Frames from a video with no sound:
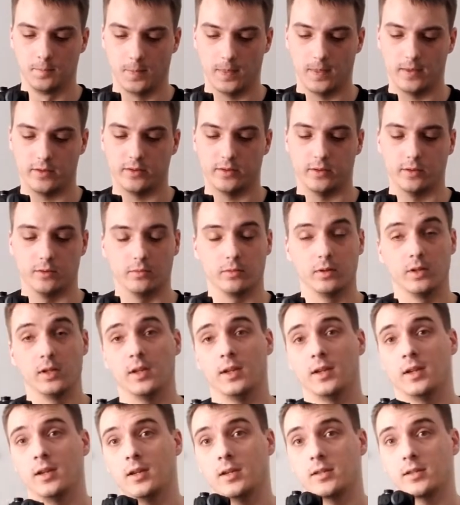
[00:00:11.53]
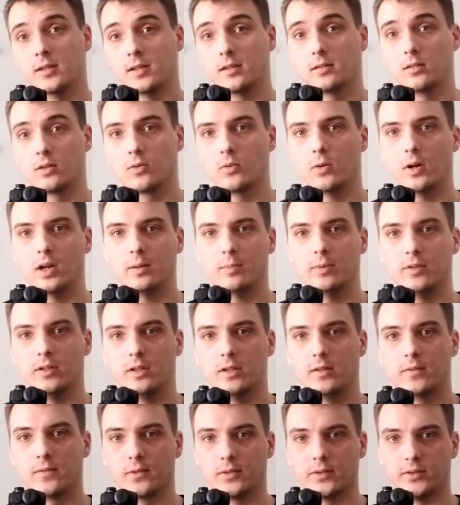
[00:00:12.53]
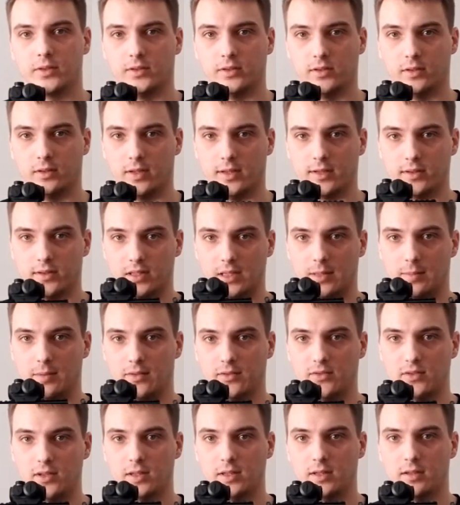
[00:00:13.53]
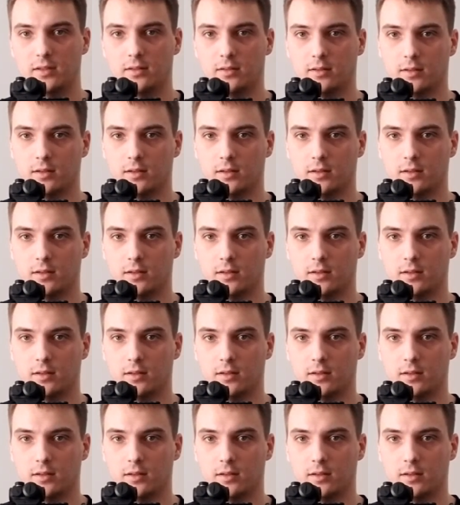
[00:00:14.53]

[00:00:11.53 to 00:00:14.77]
So, it does look quite a bit different since the last time you've seen it.